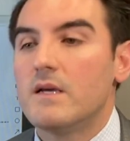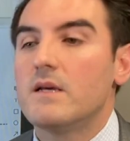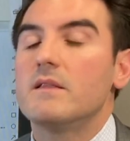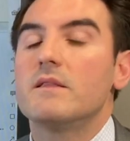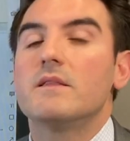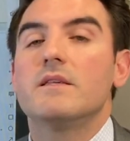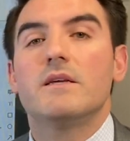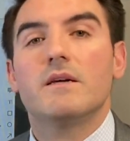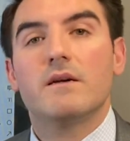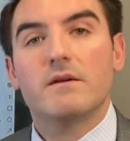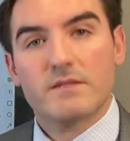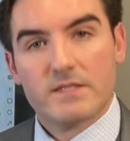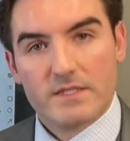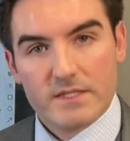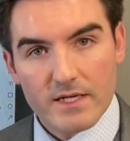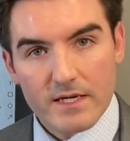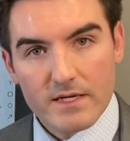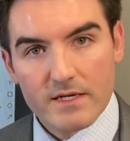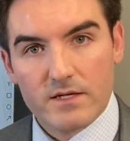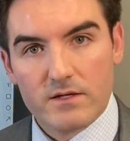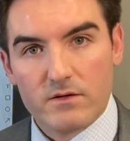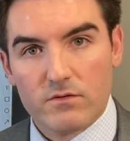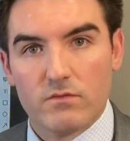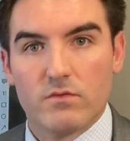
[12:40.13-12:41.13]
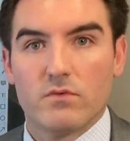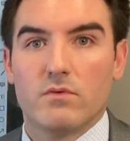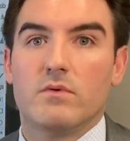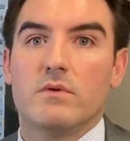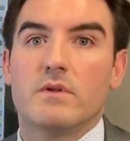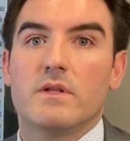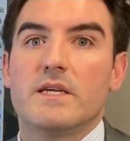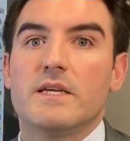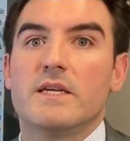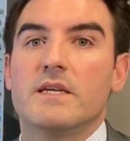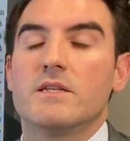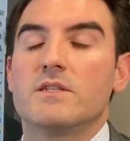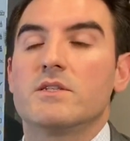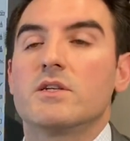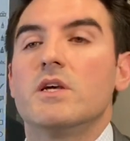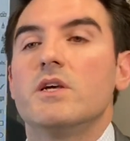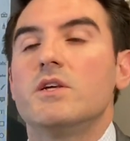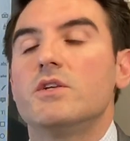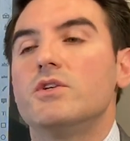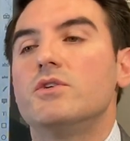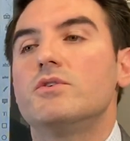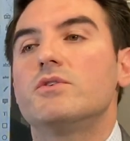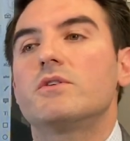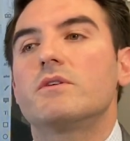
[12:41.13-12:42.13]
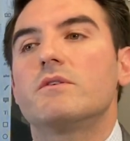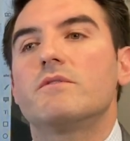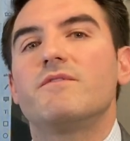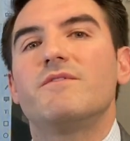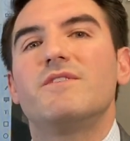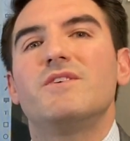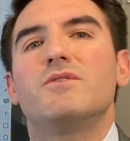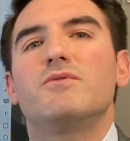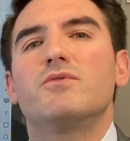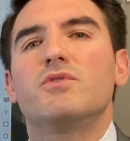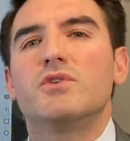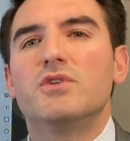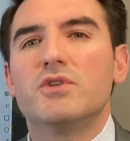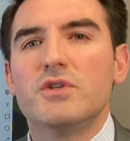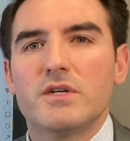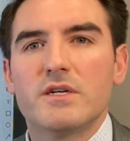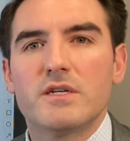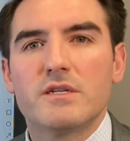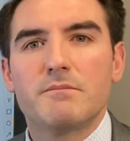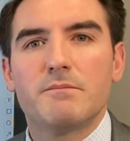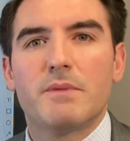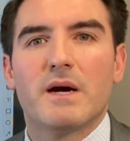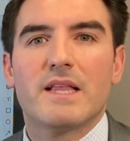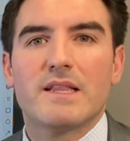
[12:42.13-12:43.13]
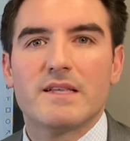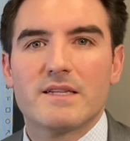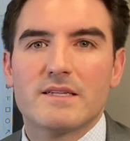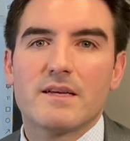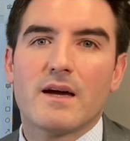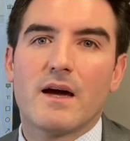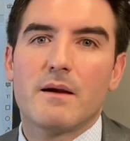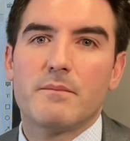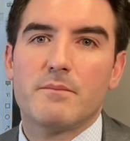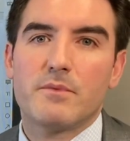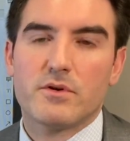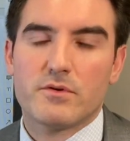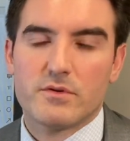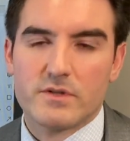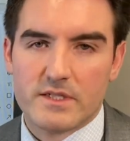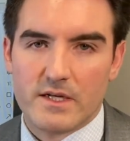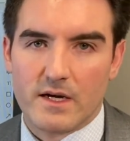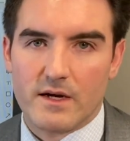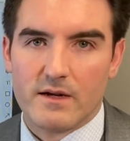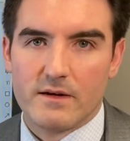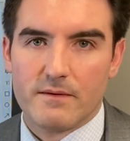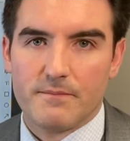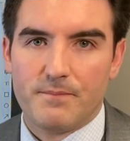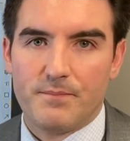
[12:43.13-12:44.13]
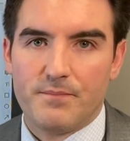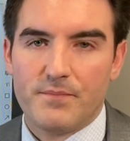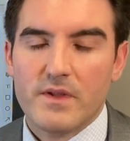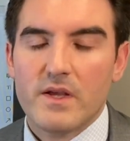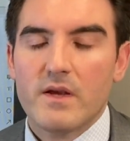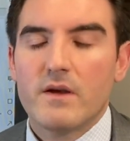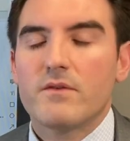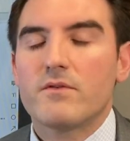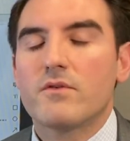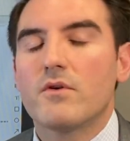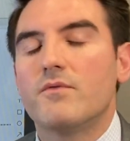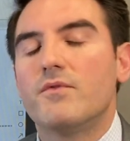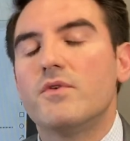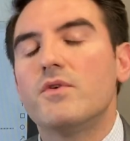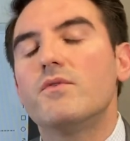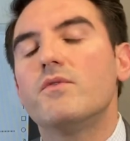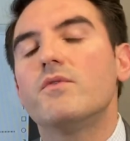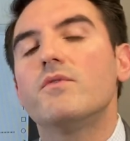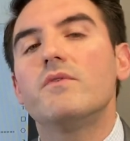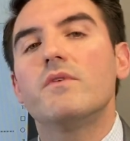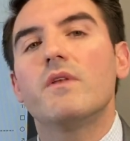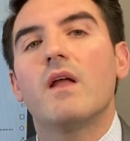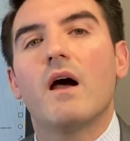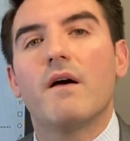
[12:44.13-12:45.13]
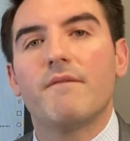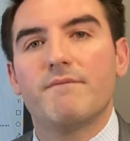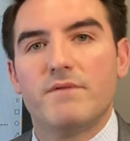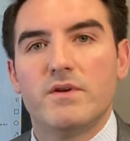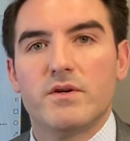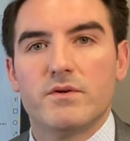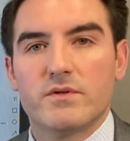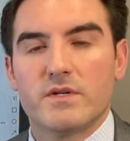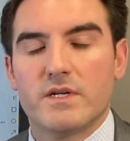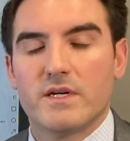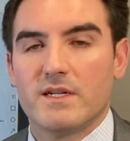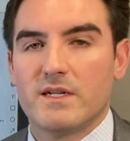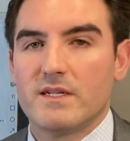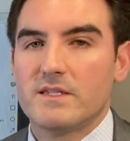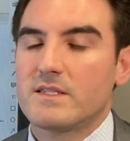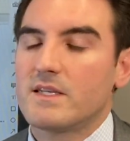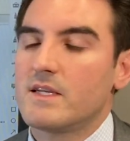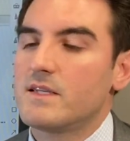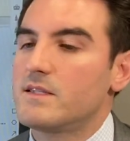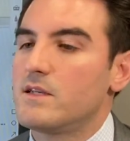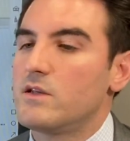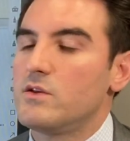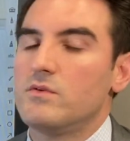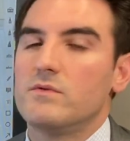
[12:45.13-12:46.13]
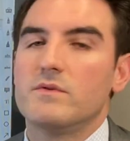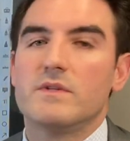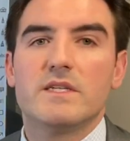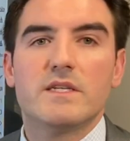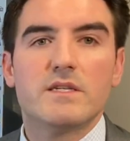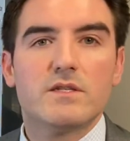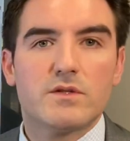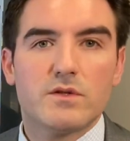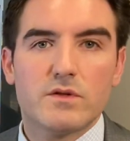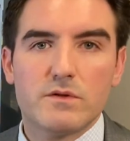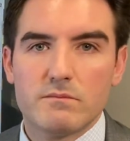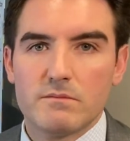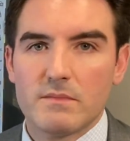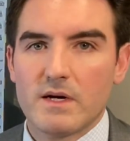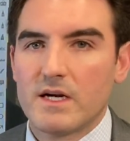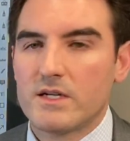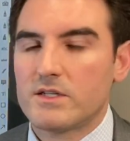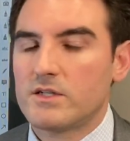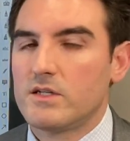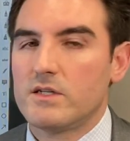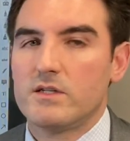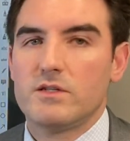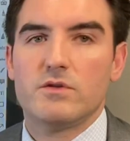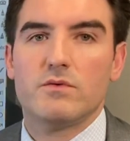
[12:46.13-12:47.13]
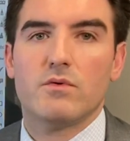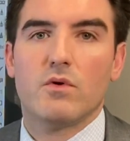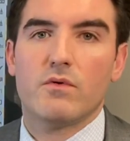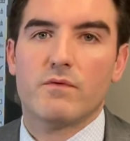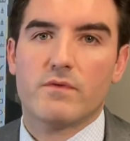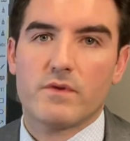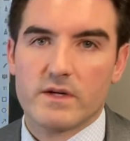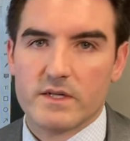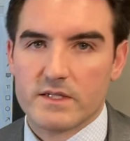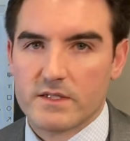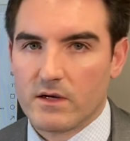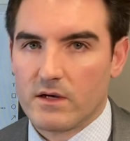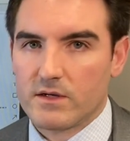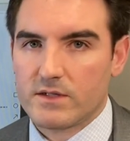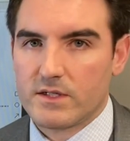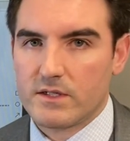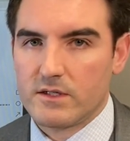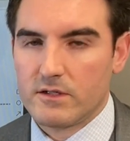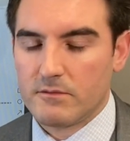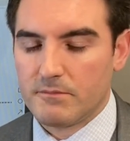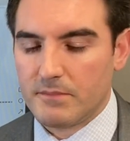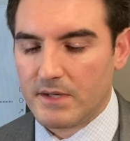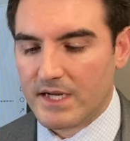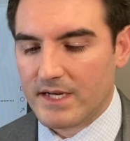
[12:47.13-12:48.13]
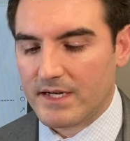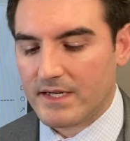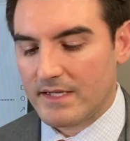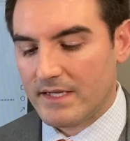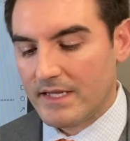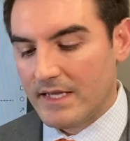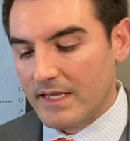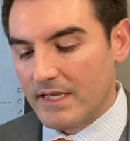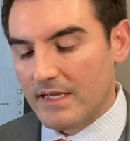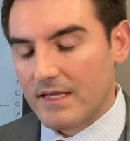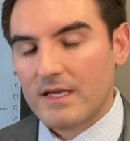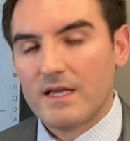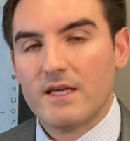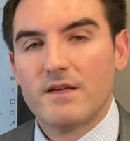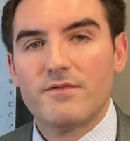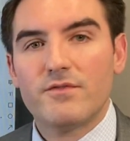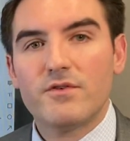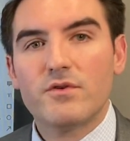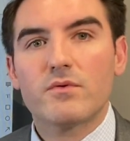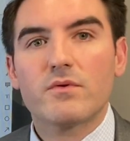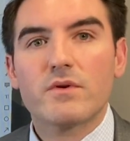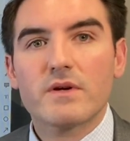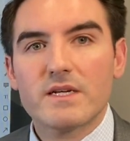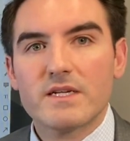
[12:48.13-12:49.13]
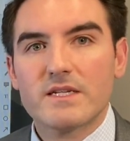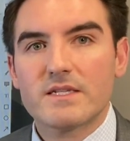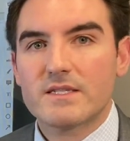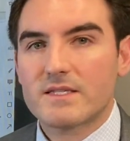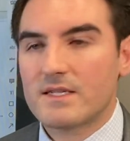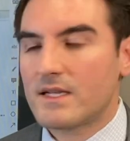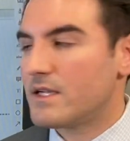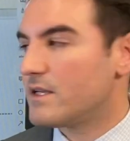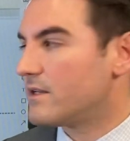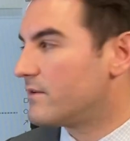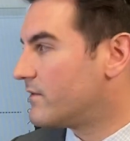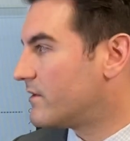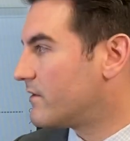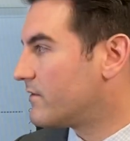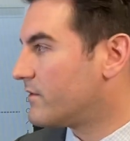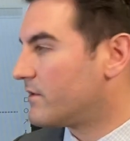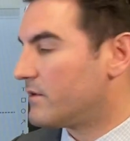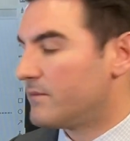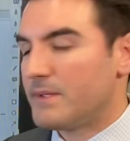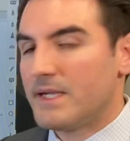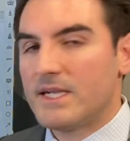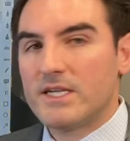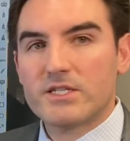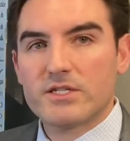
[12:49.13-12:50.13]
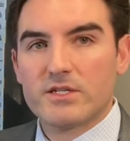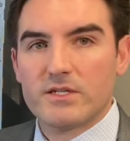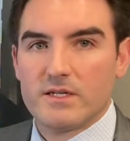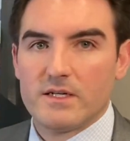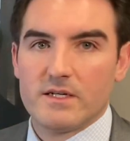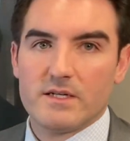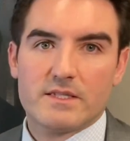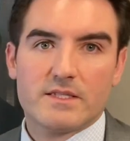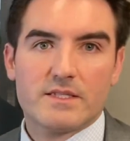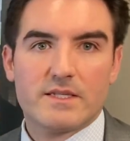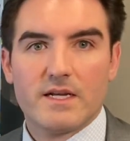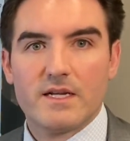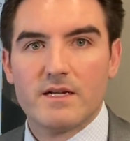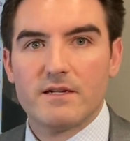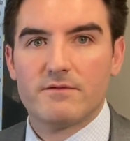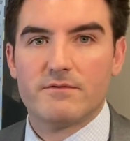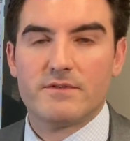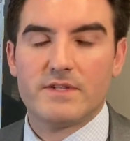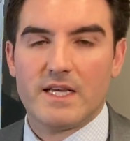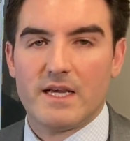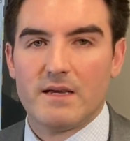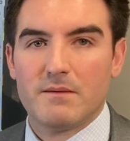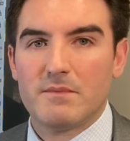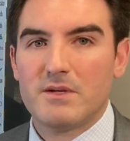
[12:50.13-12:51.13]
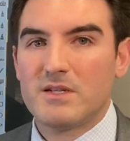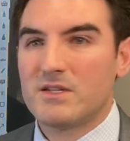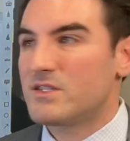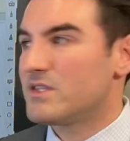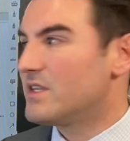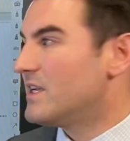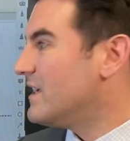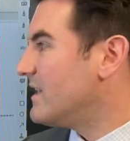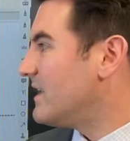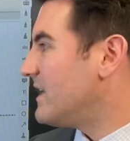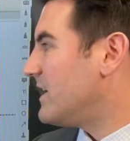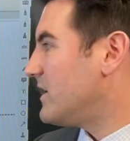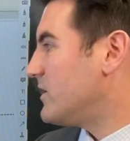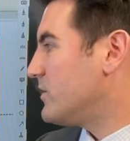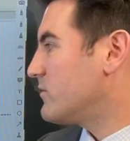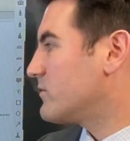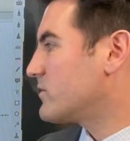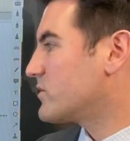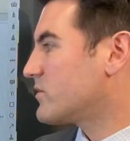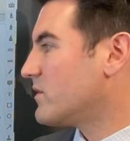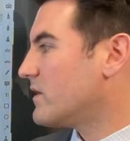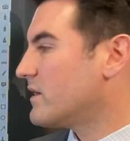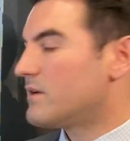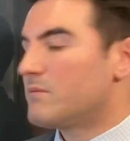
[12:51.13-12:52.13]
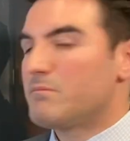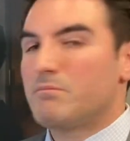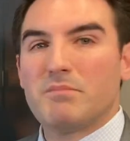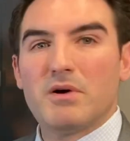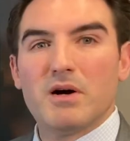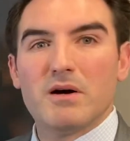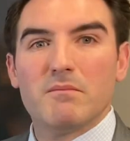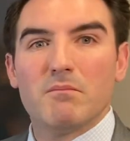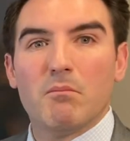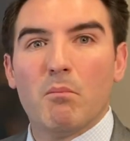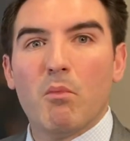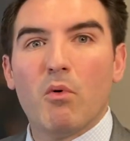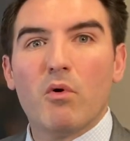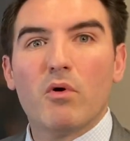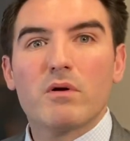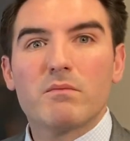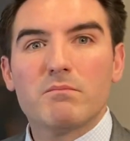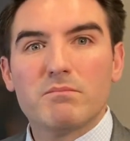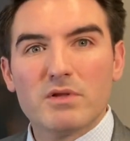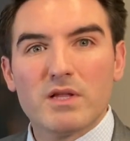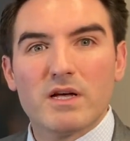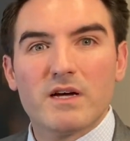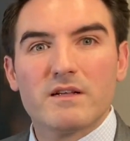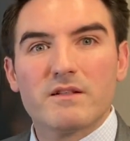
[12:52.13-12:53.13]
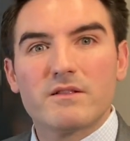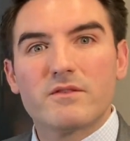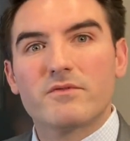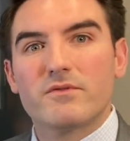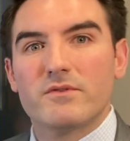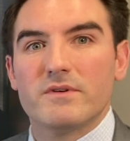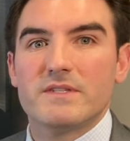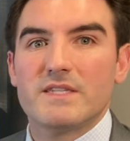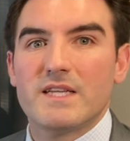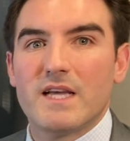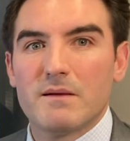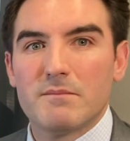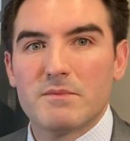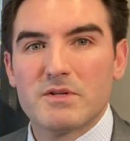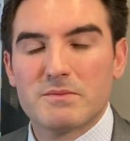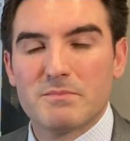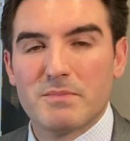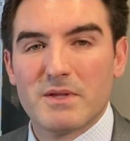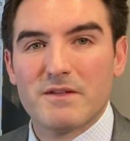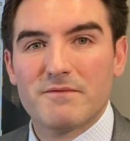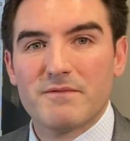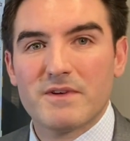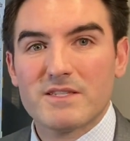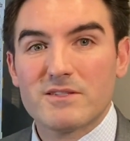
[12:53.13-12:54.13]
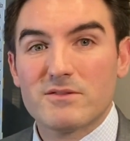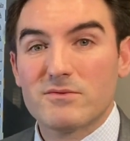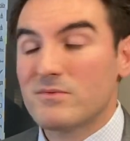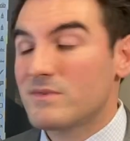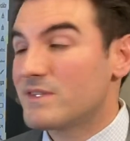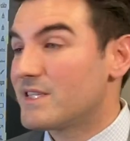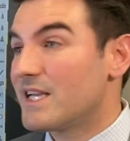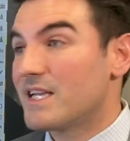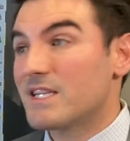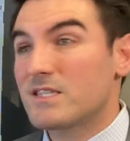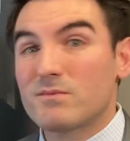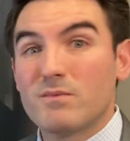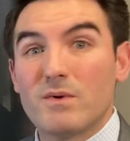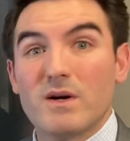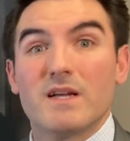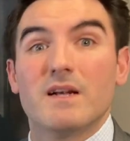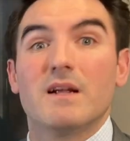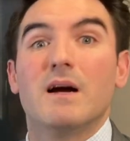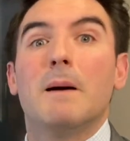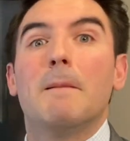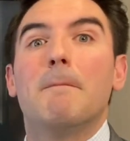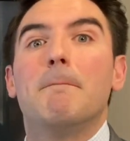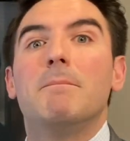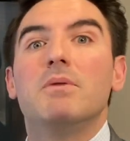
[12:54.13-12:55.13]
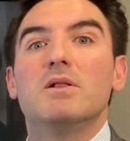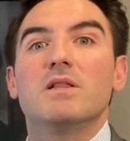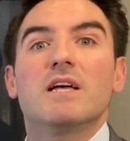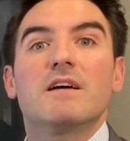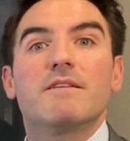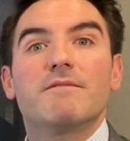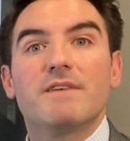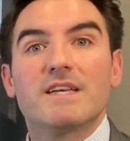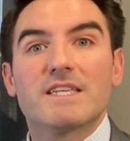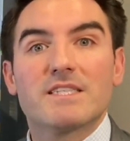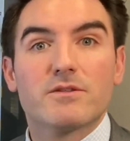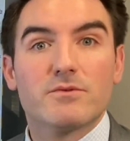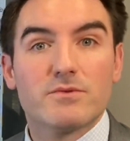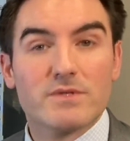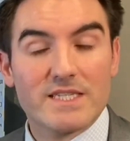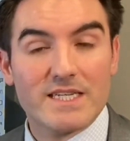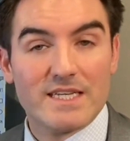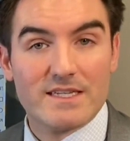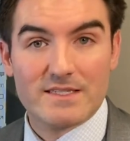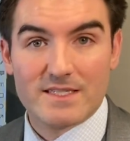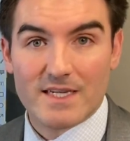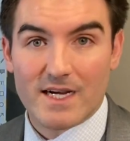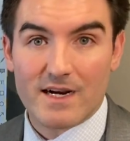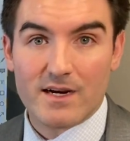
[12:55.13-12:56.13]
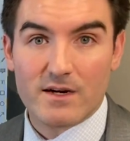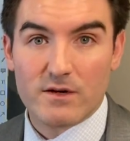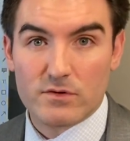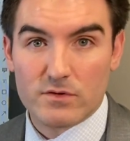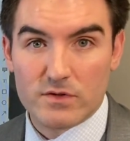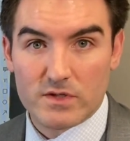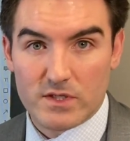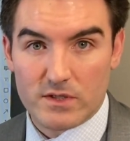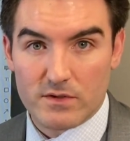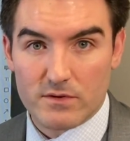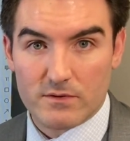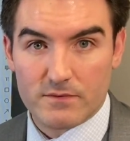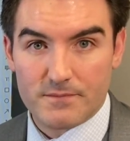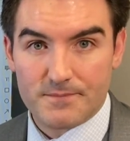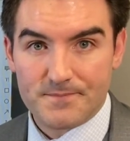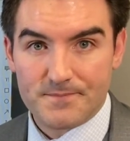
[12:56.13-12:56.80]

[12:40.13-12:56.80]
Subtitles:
The second rule is you should feel good by the time you're done. So if you do not feel good, it says that you did too much and you overexhausted your body. If you are in a state of inflammation, in a state of damage, and you're trying to pump more blood through a damaged blood vessel, guess what? Blood vessels get tired too.